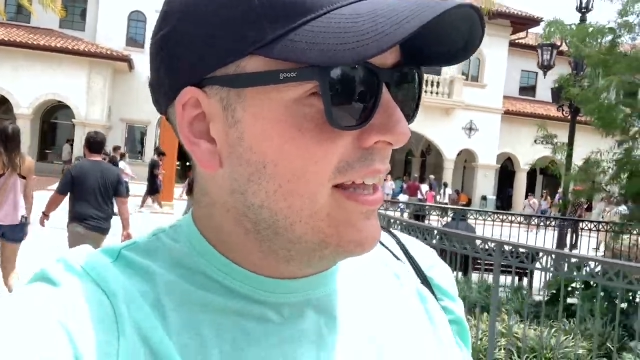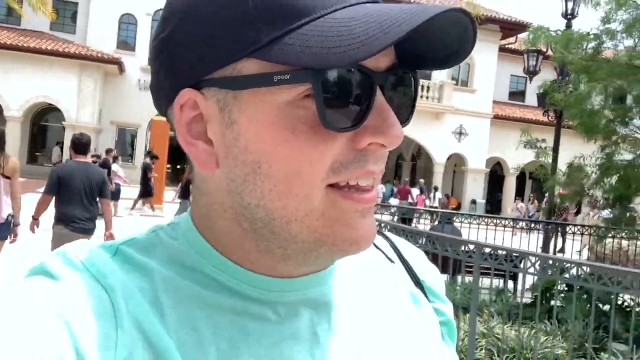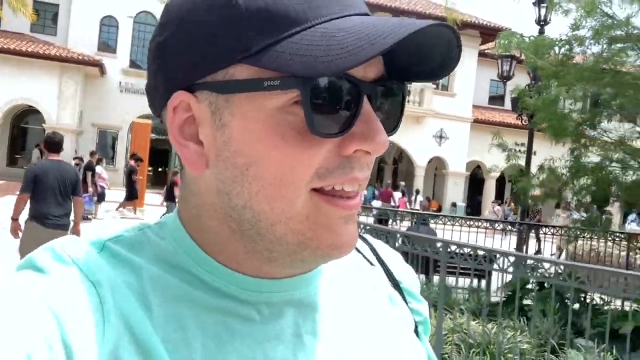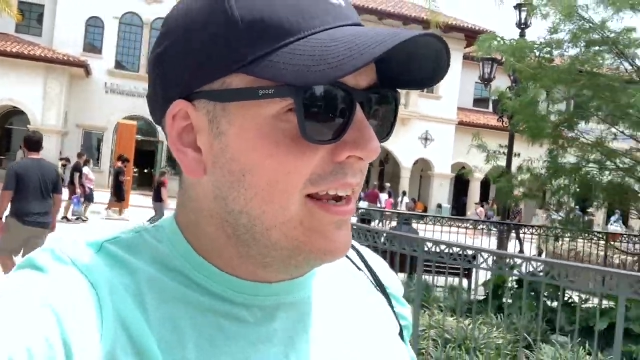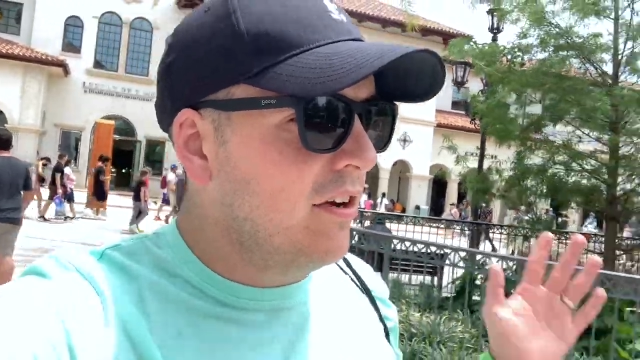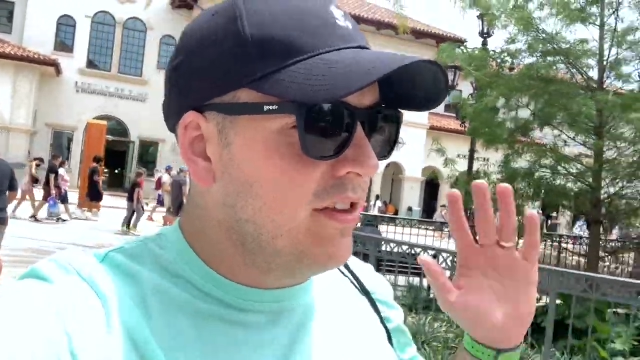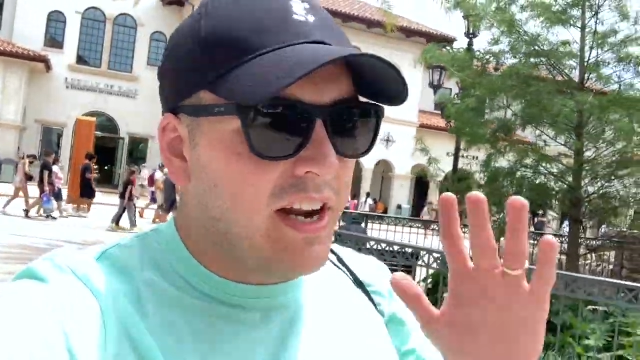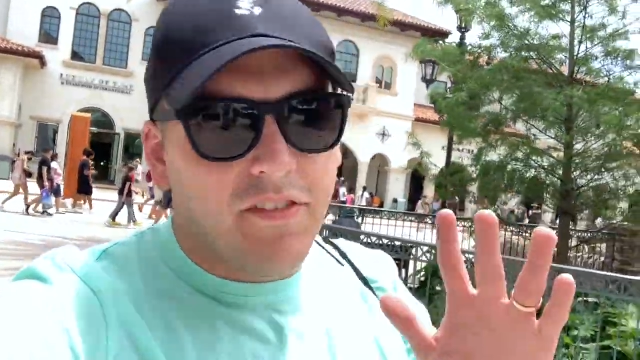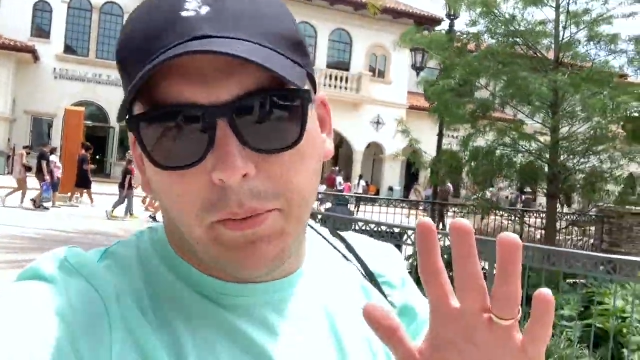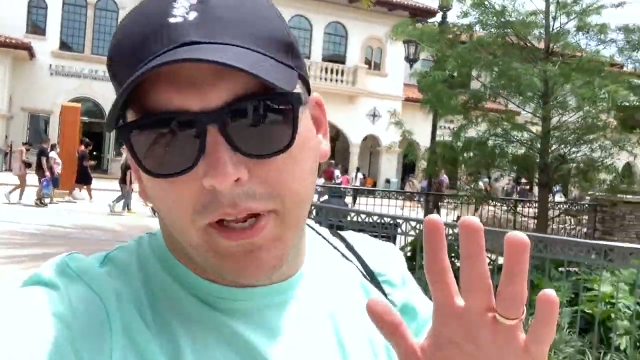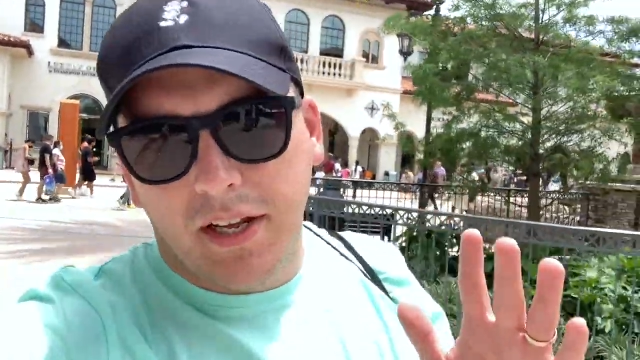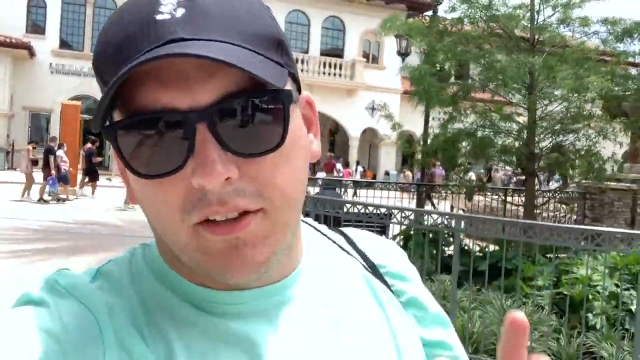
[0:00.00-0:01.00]
later than
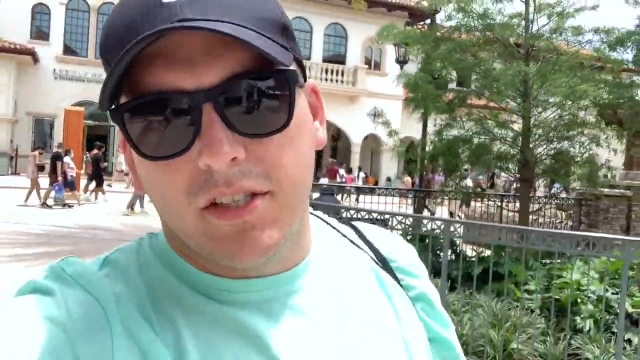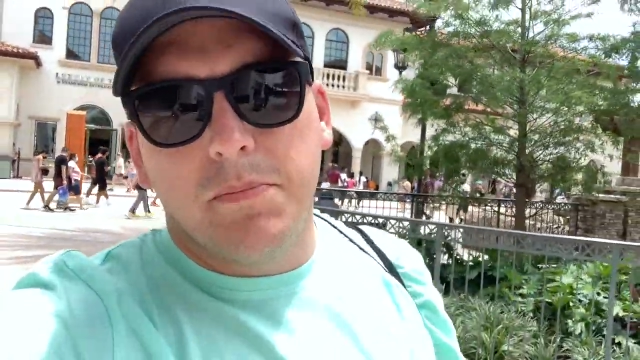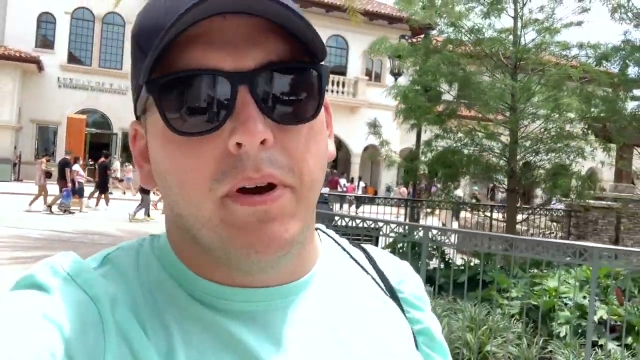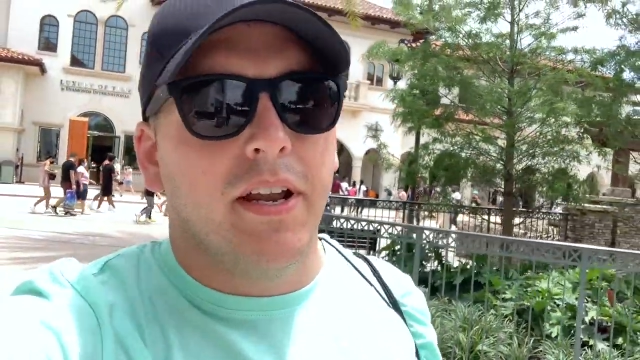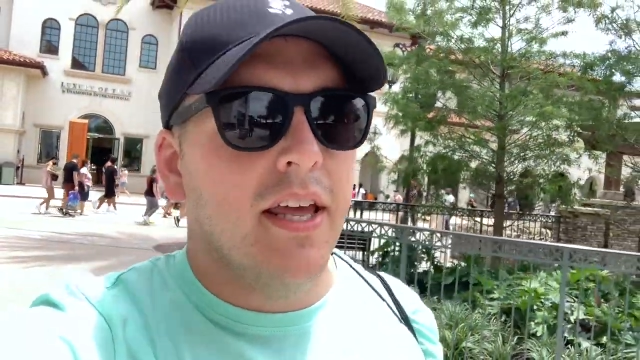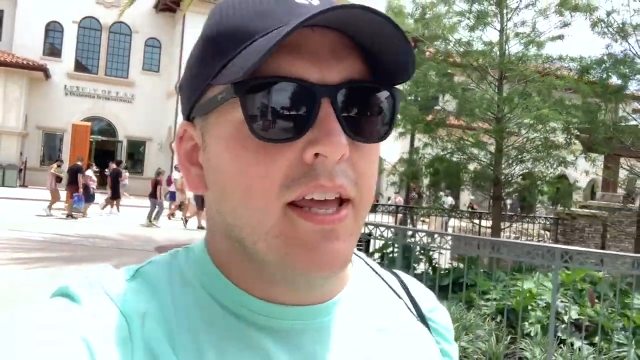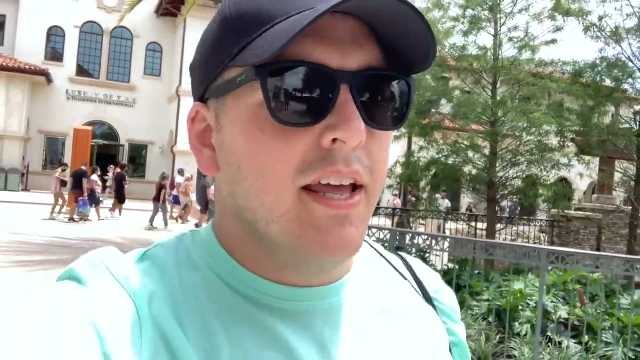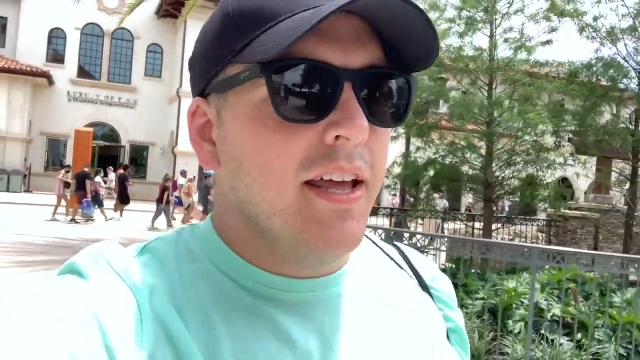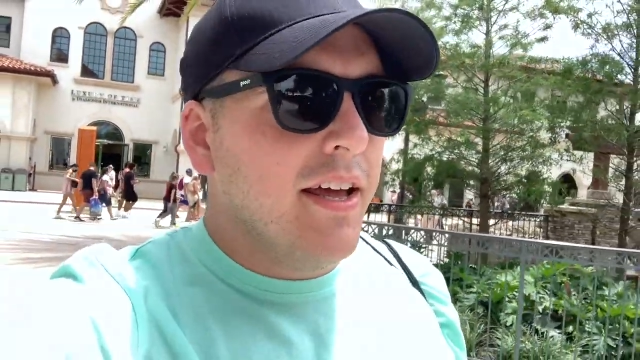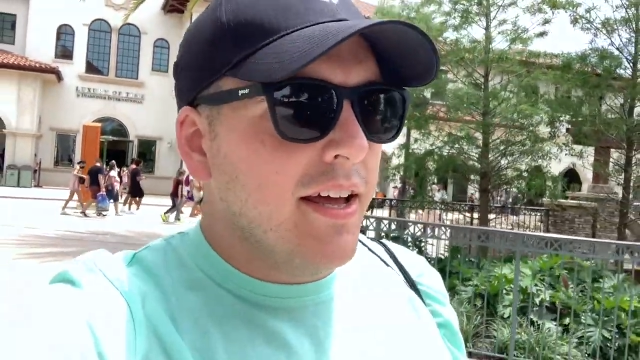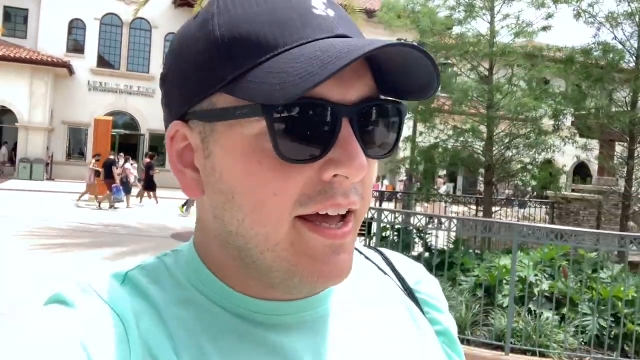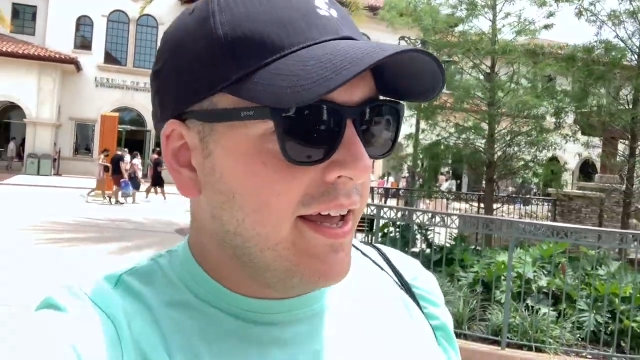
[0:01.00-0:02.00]
everybody else. But
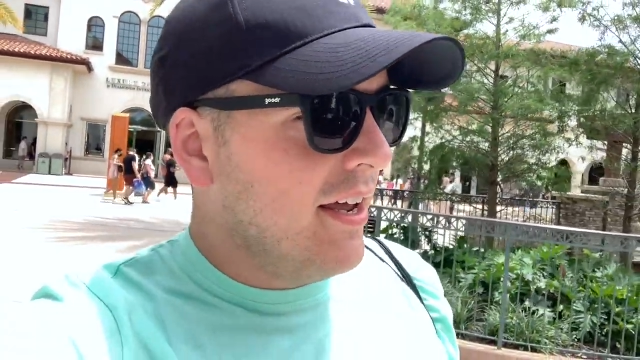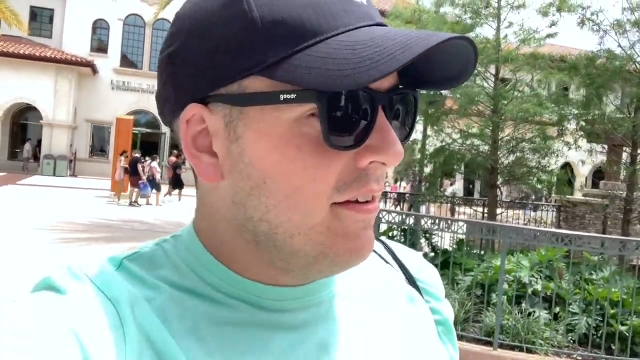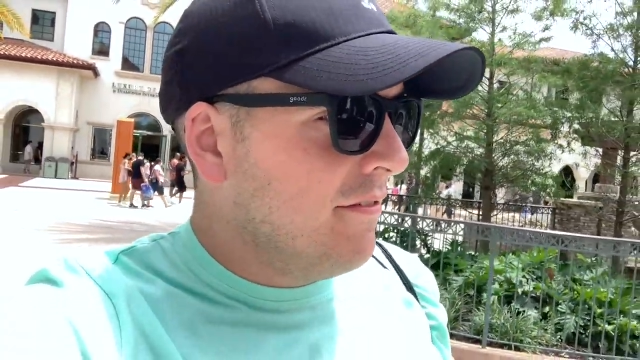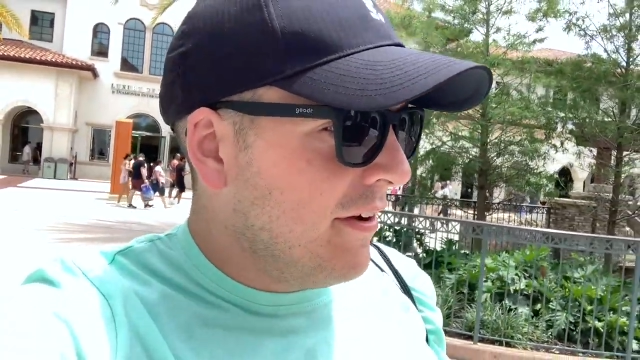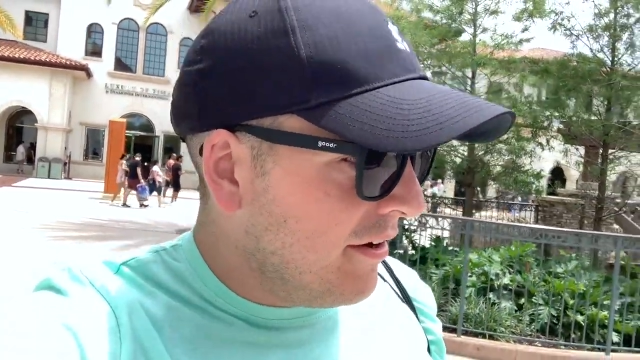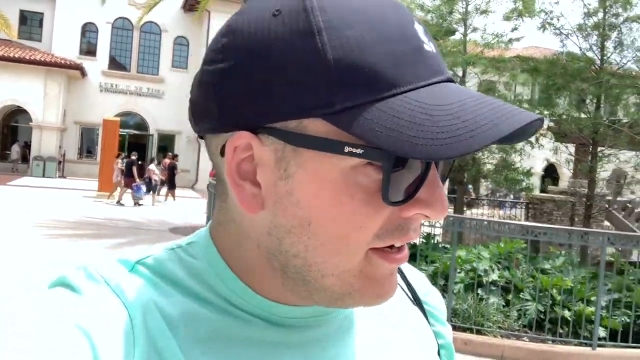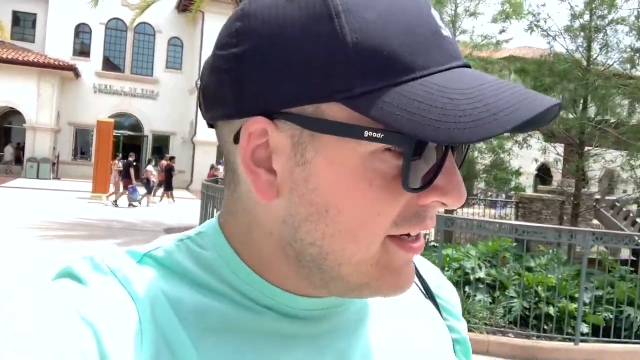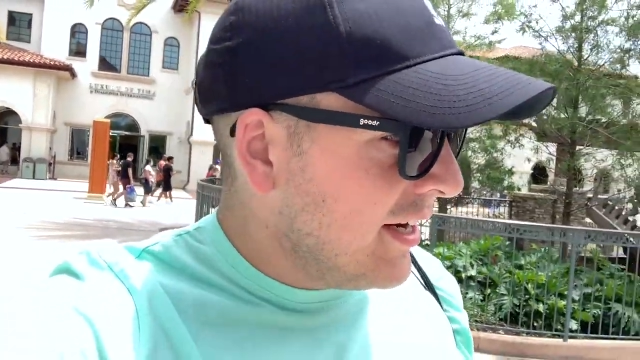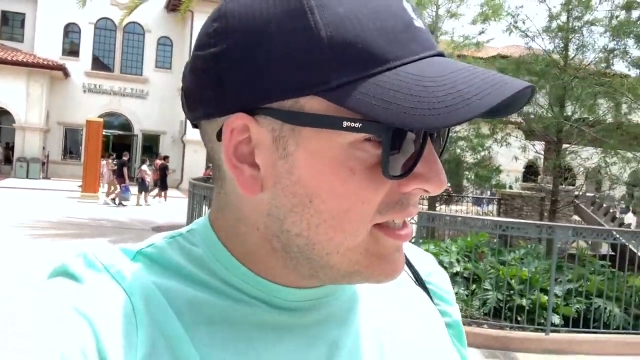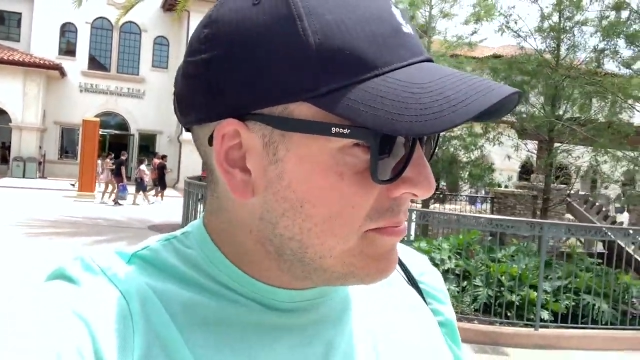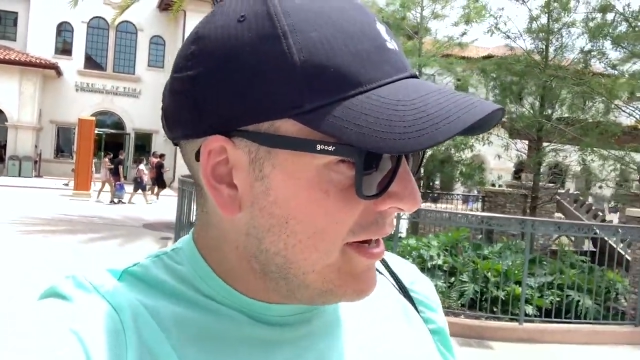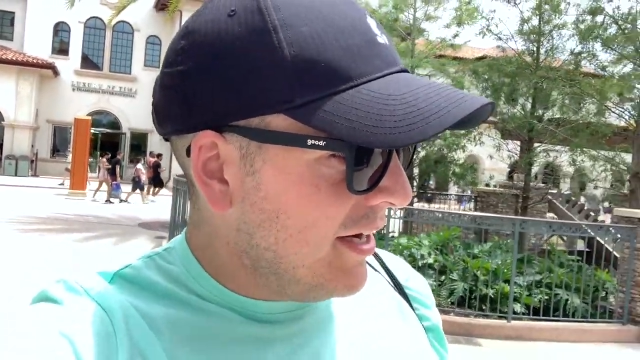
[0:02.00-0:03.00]
I had a very
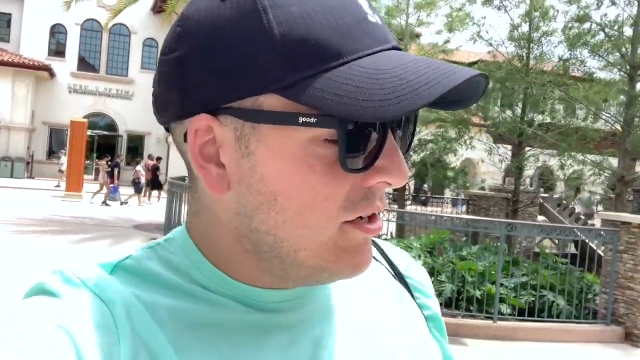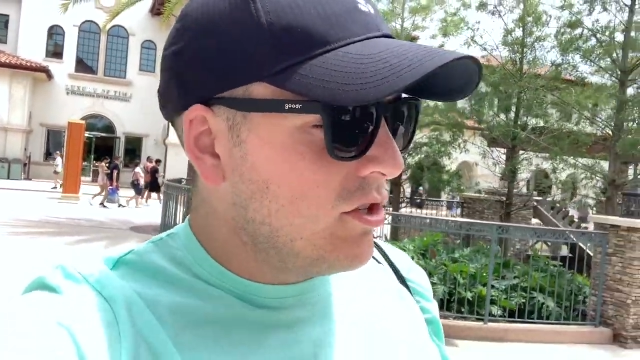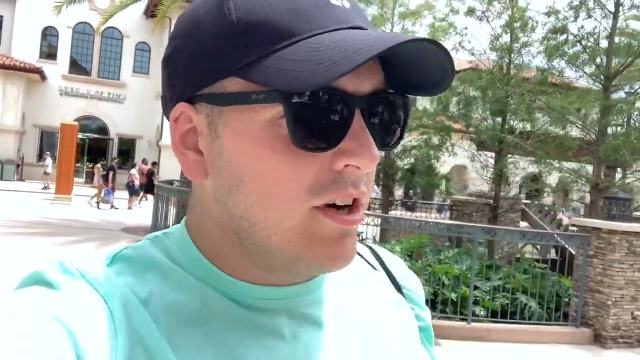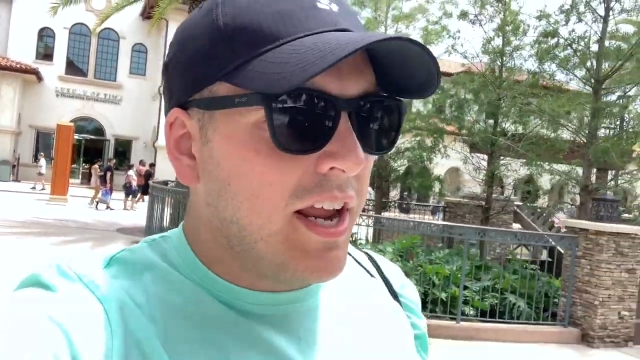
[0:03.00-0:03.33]
nice manager,